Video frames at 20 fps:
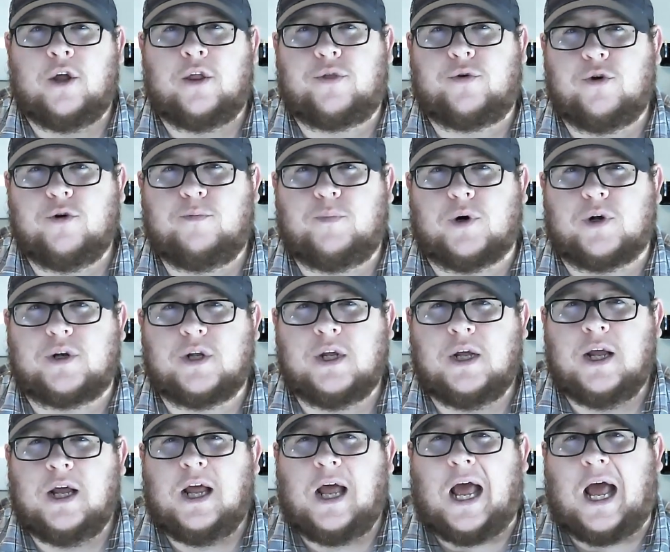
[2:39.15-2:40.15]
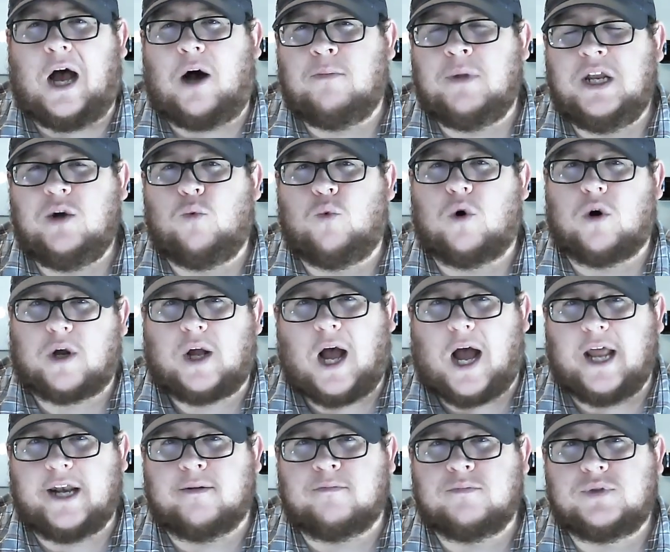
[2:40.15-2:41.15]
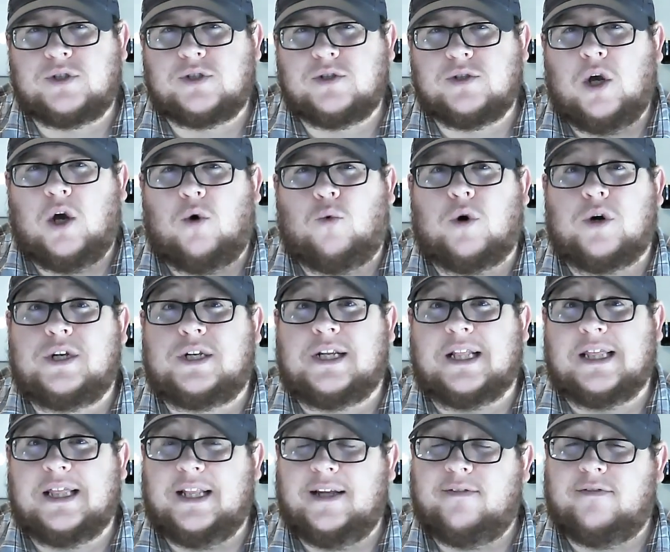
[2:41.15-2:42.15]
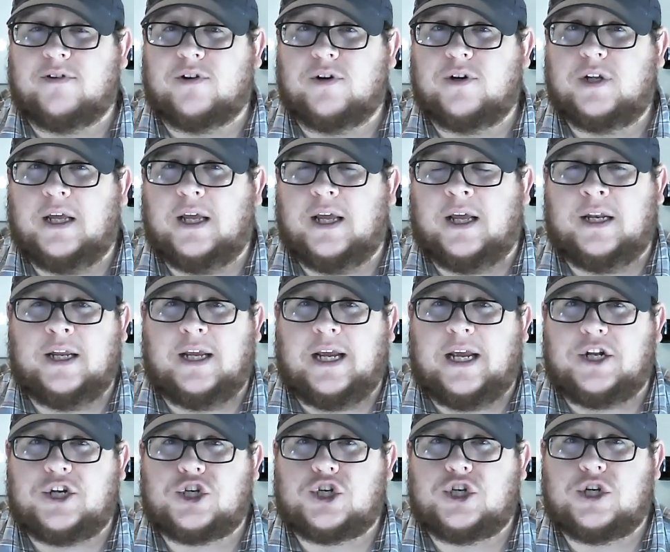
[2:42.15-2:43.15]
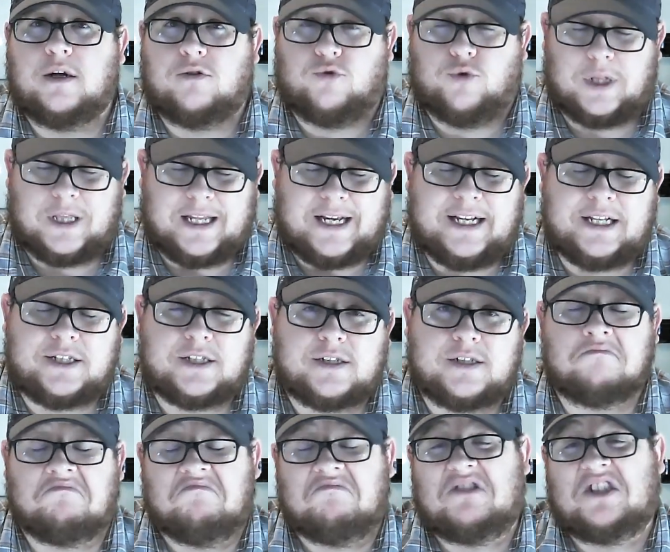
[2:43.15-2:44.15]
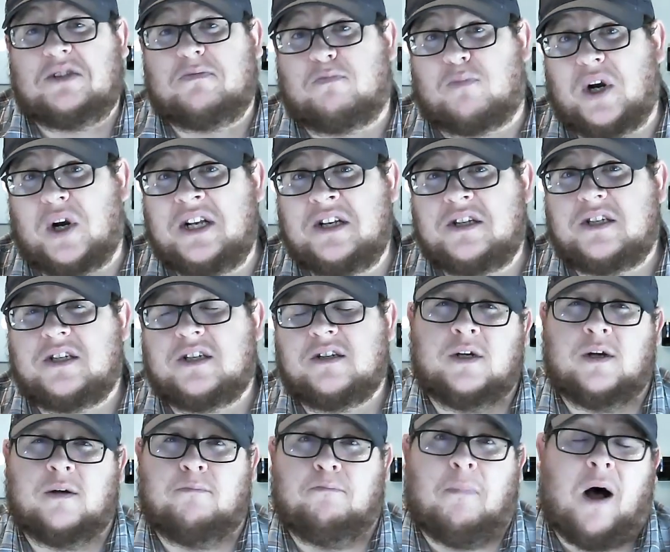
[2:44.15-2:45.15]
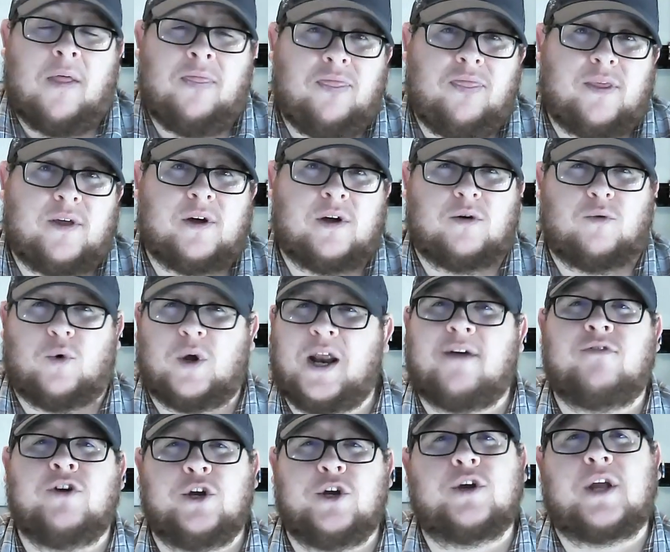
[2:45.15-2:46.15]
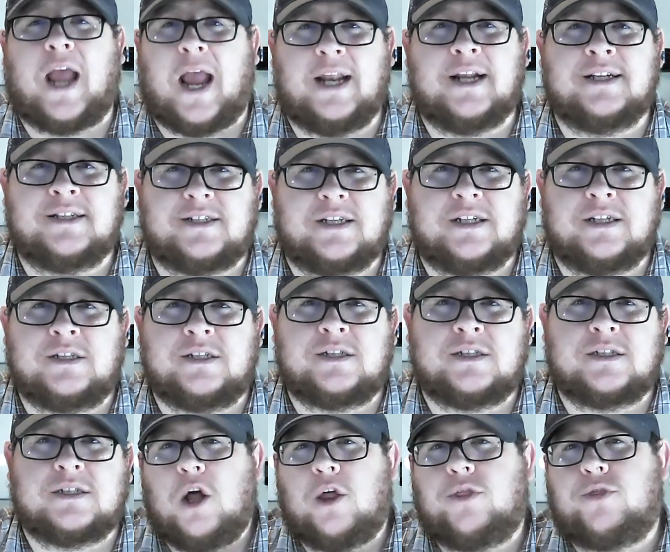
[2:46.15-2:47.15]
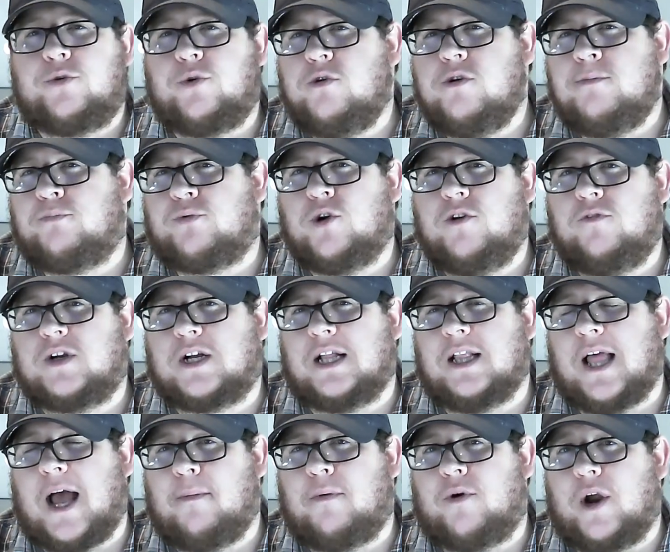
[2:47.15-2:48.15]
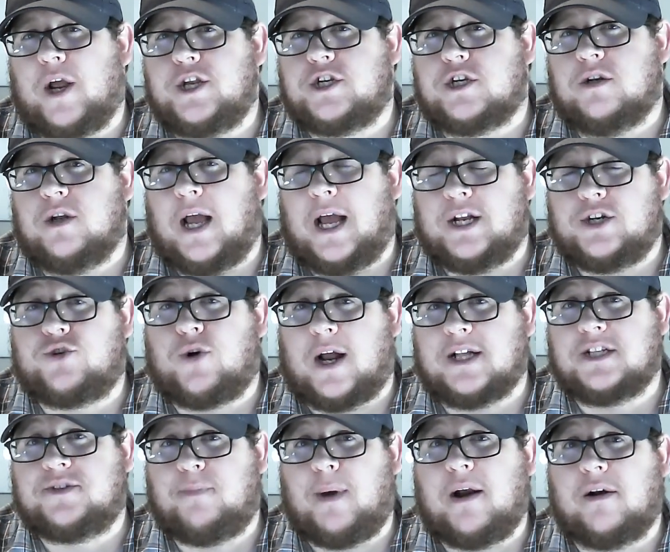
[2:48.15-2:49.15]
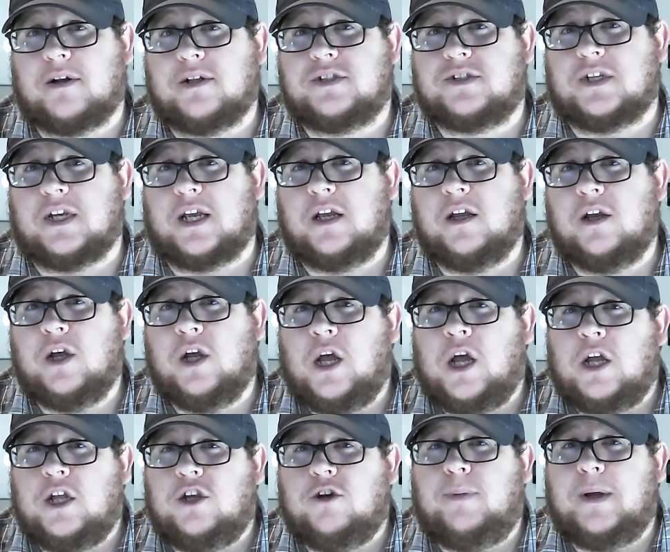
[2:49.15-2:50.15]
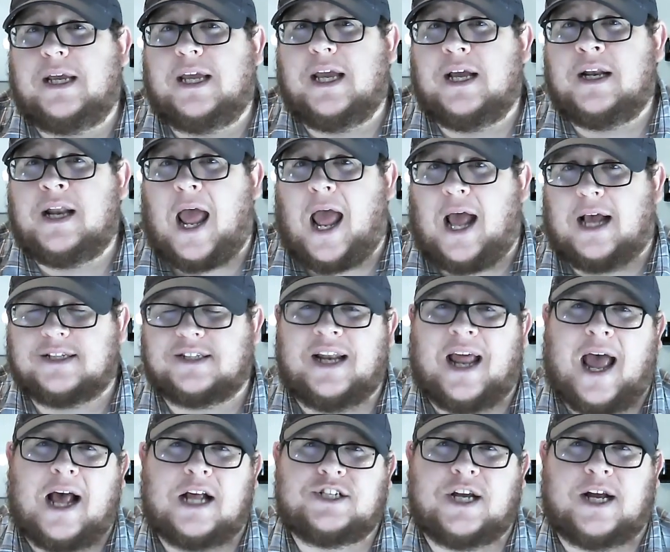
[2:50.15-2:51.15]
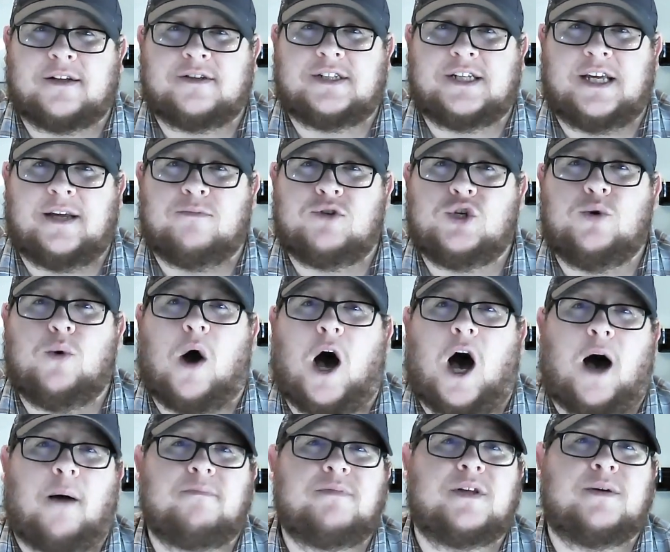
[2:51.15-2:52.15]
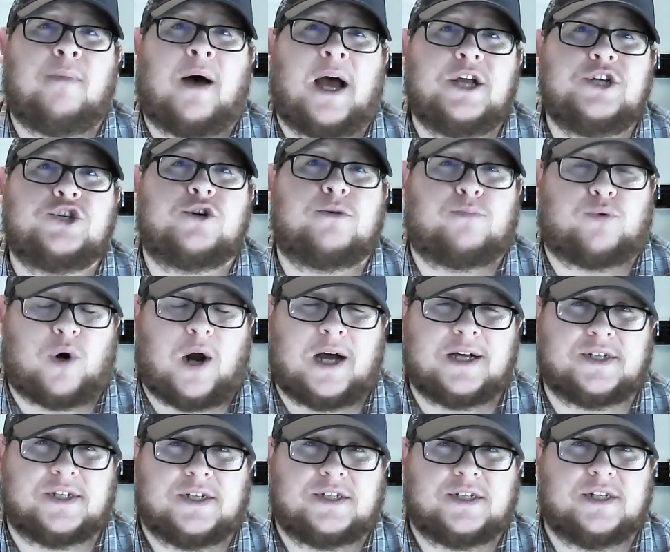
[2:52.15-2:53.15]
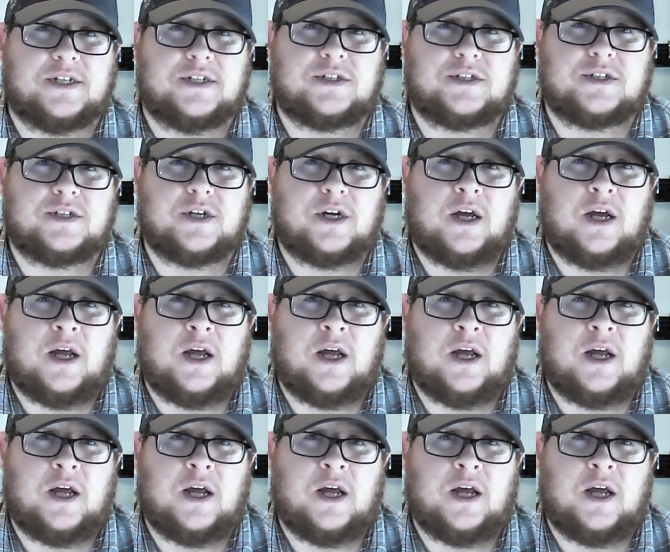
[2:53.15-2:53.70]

Throughput. How many work items were delivered in each release, sprint, month, whatever your cadence is. Through improved collaboration and transparency, you begin as an Agile team to optimize your processes.